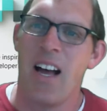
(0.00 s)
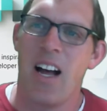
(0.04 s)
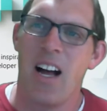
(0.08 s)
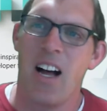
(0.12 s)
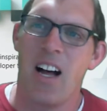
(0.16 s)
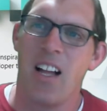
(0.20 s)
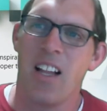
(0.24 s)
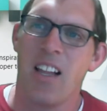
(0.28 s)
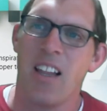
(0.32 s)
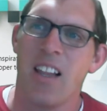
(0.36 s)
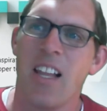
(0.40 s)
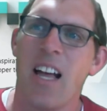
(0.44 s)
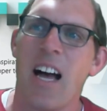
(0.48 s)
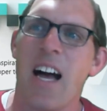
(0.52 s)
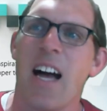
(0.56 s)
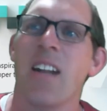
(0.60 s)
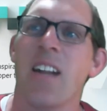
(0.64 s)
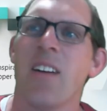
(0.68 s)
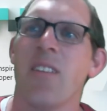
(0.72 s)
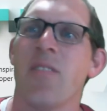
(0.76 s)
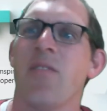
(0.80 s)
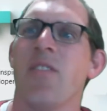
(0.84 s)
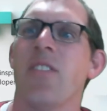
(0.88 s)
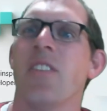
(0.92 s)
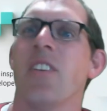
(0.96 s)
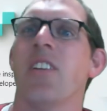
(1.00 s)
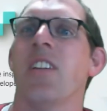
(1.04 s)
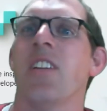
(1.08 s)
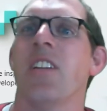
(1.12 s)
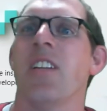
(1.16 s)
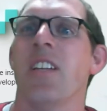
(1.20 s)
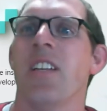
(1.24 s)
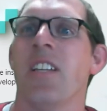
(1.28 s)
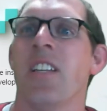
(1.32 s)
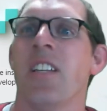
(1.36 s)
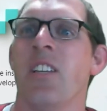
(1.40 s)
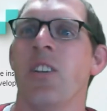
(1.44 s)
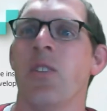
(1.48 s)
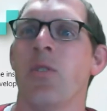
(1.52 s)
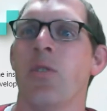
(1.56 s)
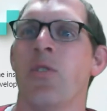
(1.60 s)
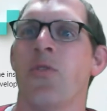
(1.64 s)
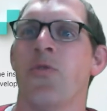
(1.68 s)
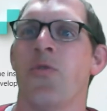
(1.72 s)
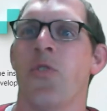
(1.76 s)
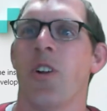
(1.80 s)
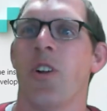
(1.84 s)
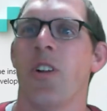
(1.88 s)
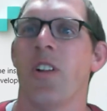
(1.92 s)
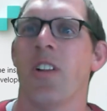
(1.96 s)
A lot of
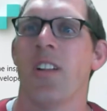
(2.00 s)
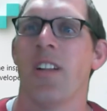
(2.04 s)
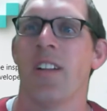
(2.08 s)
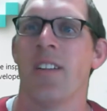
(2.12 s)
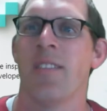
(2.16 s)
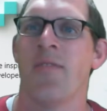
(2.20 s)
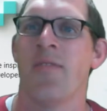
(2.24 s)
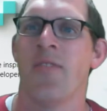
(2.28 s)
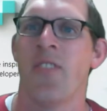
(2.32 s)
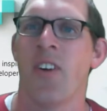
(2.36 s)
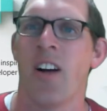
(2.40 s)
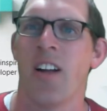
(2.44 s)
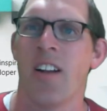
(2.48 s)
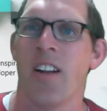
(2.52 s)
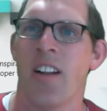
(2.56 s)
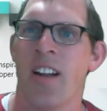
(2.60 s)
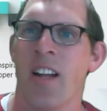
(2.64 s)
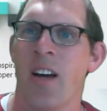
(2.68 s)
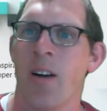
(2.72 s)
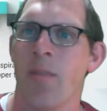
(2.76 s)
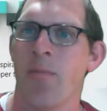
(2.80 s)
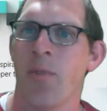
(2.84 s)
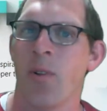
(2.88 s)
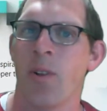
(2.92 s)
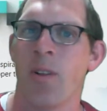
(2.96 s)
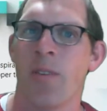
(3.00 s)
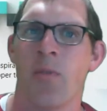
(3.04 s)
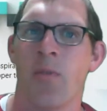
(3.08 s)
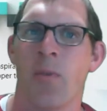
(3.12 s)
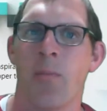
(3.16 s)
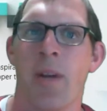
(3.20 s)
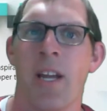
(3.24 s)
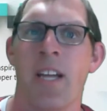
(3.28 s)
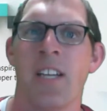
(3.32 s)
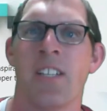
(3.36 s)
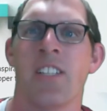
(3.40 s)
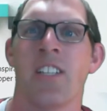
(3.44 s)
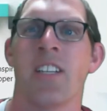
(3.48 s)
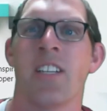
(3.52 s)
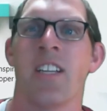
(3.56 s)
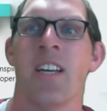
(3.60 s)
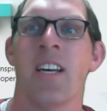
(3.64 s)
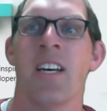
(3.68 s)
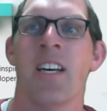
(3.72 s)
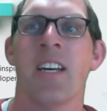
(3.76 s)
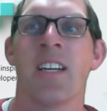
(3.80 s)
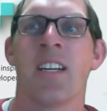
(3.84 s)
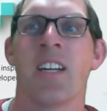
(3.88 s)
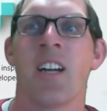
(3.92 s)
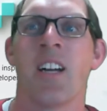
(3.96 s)
useful and fun and helpful information
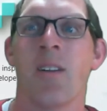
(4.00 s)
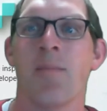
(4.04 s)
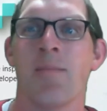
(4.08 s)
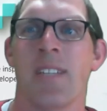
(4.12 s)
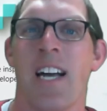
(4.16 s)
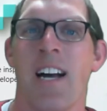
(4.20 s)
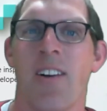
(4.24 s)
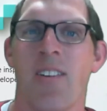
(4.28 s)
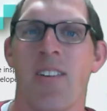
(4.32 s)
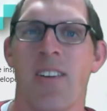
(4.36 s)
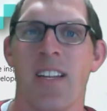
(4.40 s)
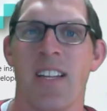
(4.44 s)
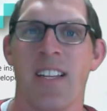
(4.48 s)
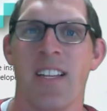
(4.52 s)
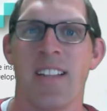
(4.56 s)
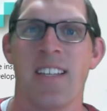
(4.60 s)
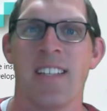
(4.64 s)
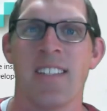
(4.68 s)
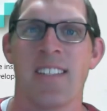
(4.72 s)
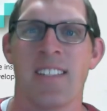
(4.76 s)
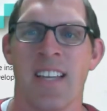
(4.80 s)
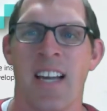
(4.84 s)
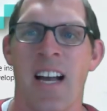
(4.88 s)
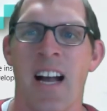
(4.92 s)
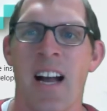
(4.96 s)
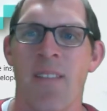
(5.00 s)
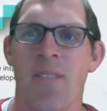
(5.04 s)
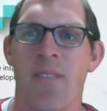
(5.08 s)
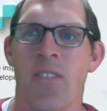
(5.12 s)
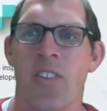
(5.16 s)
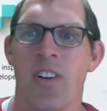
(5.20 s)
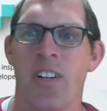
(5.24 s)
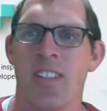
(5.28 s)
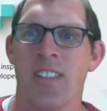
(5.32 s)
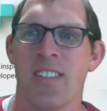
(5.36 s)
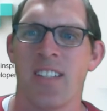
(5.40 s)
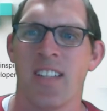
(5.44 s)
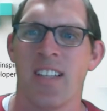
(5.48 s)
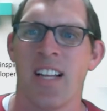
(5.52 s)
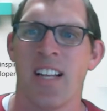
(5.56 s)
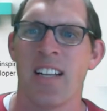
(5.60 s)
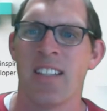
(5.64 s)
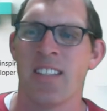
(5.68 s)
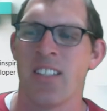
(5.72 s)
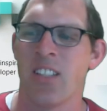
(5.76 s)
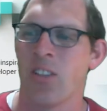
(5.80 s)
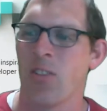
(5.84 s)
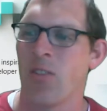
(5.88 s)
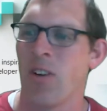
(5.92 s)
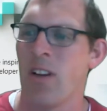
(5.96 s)
comes out in this conference. Lots
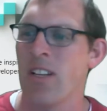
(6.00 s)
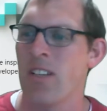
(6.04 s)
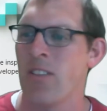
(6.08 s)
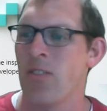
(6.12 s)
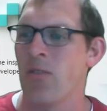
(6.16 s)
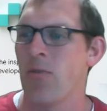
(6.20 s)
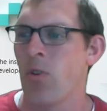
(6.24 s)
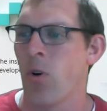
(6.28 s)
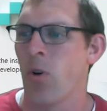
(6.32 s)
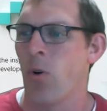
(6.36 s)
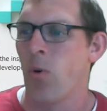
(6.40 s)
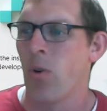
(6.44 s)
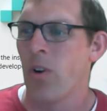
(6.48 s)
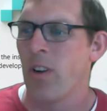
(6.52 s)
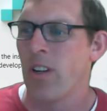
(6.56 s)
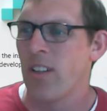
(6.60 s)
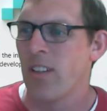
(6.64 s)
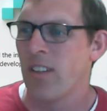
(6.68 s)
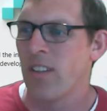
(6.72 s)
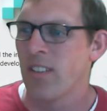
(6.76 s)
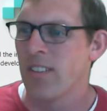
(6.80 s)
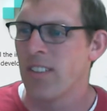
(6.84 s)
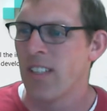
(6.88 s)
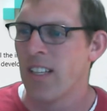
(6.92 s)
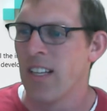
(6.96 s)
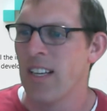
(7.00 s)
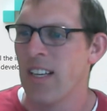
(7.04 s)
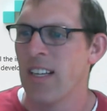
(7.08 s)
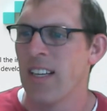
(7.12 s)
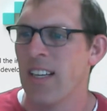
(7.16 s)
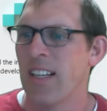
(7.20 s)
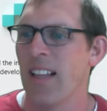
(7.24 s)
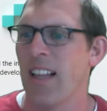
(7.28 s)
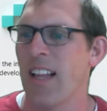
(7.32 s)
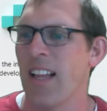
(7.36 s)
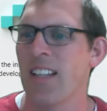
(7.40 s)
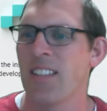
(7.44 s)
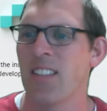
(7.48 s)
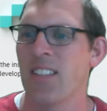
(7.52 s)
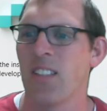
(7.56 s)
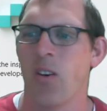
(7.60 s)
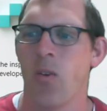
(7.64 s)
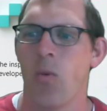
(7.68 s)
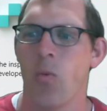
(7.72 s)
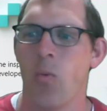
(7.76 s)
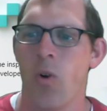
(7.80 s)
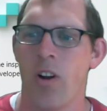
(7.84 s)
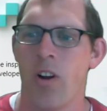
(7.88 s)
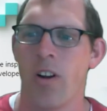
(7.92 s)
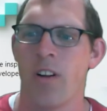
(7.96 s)
of great tutorials, lots of
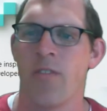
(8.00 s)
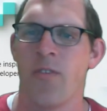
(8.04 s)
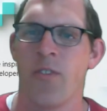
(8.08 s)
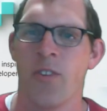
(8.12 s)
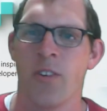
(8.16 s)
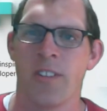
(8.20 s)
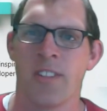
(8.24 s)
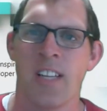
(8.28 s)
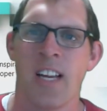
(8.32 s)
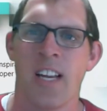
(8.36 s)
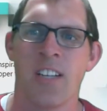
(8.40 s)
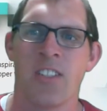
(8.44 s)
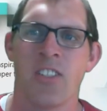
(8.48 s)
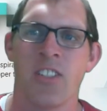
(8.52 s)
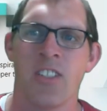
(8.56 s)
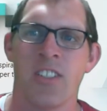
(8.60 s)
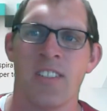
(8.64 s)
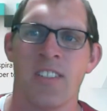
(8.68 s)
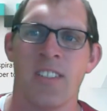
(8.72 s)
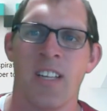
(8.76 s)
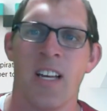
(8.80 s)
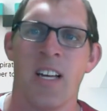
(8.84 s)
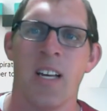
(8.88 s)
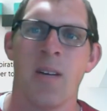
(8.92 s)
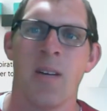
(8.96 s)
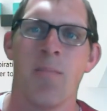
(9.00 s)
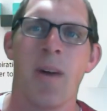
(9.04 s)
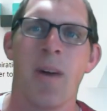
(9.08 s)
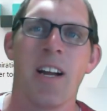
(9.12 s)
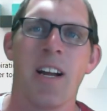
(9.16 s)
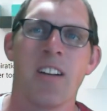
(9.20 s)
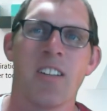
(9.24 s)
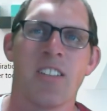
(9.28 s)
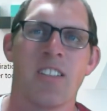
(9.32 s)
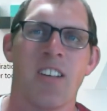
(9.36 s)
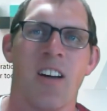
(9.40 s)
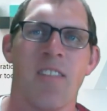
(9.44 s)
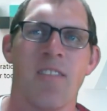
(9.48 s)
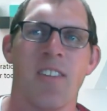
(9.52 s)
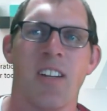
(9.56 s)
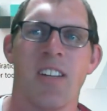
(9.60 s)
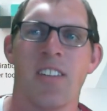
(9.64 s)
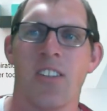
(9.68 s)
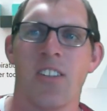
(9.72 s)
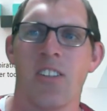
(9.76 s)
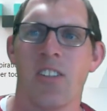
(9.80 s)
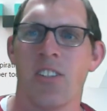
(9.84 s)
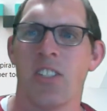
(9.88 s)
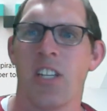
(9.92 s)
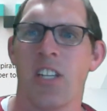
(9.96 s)
wonderful sessions. Microsoft does a
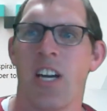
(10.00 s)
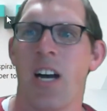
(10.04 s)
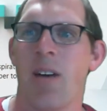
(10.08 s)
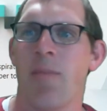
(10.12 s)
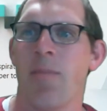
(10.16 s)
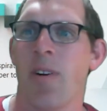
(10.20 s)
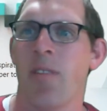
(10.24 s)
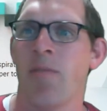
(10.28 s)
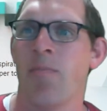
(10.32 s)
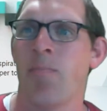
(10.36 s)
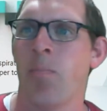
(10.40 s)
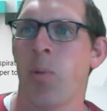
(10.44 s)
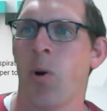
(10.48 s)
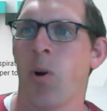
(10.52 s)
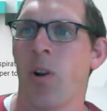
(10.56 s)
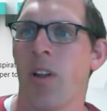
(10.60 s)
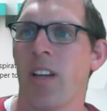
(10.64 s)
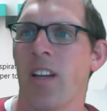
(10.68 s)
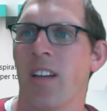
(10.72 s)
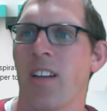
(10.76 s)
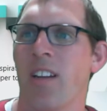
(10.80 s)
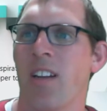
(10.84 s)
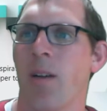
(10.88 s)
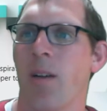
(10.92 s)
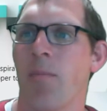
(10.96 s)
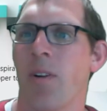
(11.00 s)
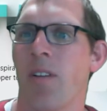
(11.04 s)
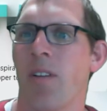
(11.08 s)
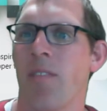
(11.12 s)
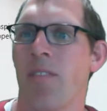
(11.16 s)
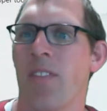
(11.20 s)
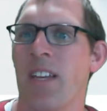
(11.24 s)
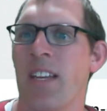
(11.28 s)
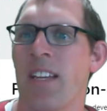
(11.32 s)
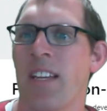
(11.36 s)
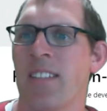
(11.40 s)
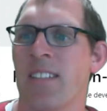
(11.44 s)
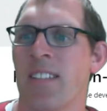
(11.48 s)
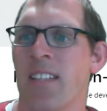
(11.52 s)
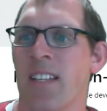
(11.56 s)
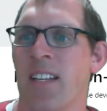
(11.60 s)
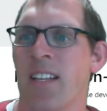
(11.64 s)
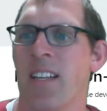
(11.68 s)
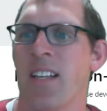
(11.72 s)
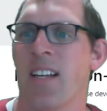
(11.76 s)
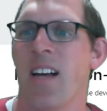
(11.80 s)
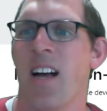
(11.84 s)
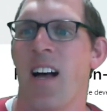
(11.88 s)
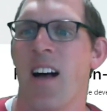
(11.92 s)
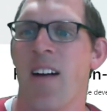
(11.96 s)
good job of putting a number of these
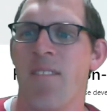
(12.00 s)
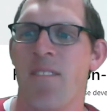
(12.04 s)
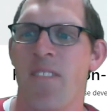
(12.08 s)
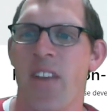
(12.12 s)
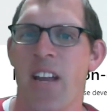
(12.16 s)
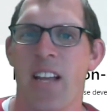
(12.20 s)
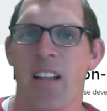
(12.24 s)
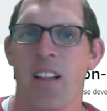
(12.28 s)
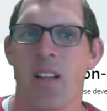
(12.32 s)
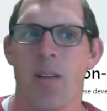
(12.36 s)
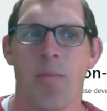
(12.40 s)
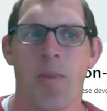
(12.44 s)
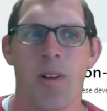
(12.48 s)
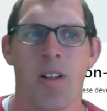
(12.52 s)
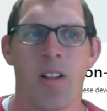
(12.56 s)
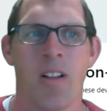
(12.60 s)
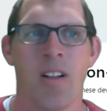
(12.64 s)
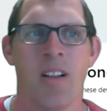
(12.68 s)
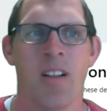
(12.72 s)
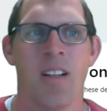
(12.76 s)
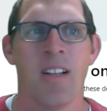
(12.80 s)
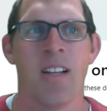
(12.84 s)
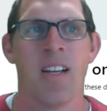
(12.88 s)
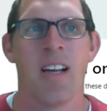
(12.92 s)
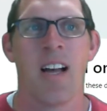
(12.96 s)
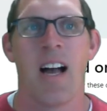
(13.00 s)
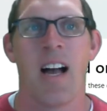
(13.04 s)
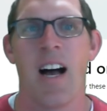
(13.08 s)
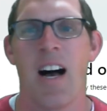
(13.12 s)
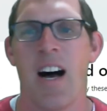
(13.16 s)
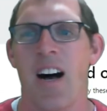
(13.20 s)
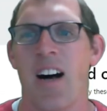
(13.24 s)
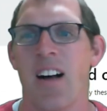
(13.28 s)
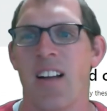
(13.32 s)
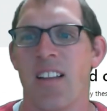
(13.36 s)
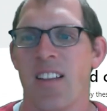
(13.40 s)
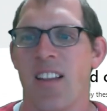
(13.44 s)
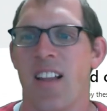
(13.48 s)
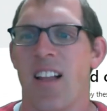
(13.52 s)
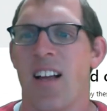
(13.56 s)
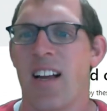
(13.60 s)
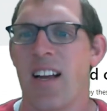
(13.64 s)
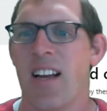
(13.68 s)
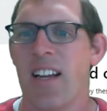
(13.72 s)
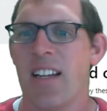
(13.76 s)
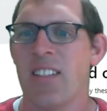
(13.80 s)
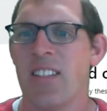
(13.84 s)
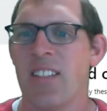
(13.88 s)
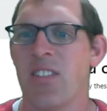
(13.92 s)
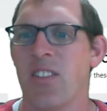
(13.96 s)
available
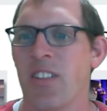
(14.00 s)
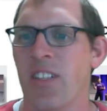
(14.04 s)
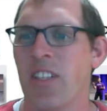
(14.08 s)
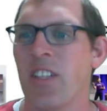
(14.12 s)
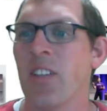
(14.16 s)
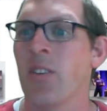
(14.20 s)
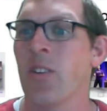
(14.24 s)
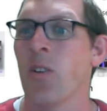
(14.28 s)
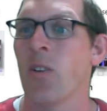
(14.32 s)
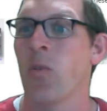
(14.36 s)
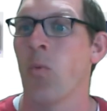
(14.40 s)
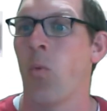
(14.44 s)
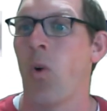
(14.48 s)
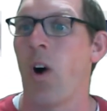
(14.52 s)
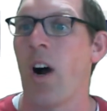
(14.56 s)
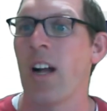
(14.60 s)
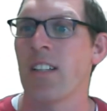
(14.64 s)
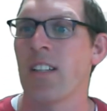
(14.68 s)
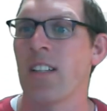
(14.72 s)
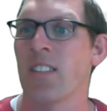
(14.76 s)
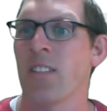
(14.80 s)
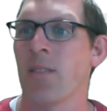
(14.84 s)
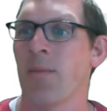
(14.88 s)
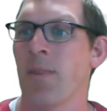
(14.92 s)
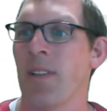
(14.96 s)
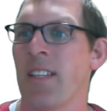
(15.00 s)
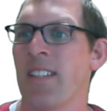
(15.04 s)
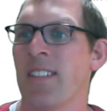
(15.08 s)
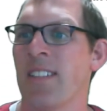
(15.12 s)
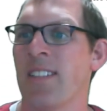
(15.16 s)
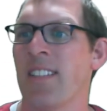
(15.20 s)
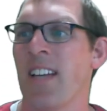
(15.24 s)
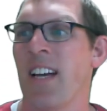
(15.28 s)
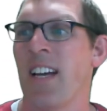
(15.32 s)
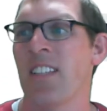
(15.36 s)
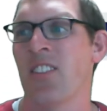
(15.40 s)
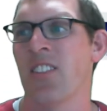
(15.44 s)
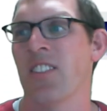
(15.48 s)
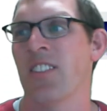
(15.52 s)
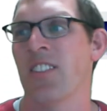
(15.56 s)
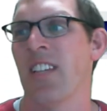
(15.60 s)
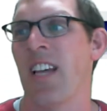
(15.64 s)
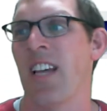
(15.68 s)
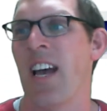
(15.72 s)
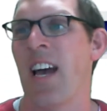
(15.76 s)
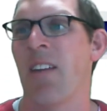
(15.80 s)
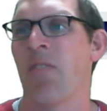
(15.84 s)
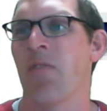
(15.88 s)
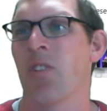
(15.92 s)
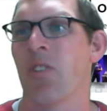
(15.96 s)
online so that you can watch some of these sessions
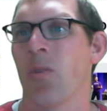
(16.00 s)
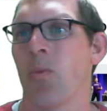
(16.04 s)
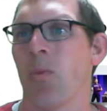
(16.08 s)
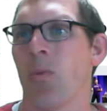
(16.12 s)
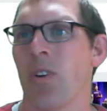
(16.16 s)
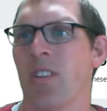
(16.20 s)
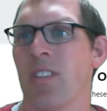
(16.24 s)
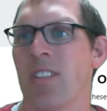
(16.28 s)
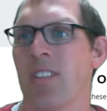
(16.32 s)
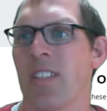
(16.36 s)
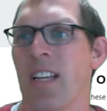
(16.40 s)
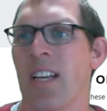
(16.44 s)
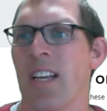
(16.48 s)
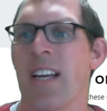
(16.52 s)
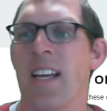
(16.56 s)
afterwards.